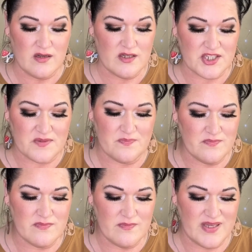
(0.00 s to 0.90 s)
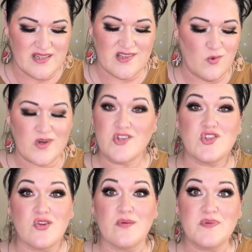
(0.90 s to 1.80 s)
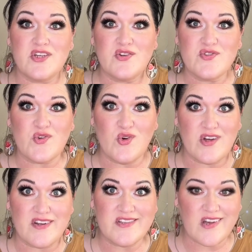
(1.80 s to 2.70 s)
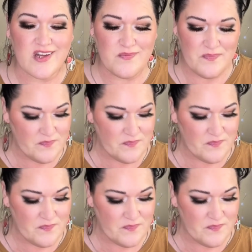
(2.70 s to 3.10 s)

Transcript: just because I want to show them to you. So hold on a second.